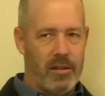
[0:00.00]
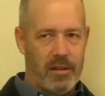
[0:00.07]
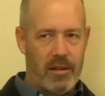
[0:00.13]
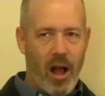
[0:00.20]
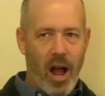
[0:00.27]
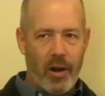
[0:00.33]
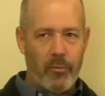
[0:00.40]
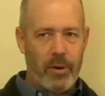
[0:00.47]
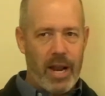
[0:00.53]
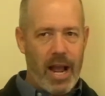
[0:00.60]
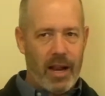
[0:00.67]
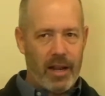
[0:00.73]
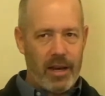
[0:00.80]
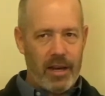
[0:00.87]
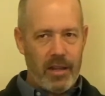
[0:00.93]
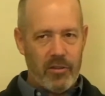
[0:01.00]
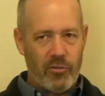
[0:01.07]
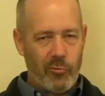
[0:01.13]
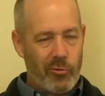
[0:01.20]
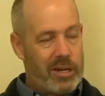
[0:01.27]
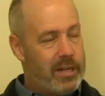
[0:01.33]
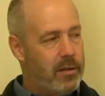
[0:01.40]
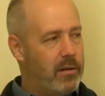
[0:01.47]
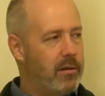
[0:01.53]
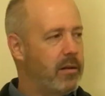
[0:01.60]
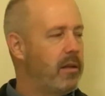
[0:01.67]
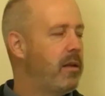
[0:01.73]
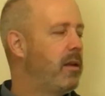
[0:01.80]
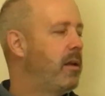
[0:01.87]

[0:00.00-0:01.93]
God reality is real.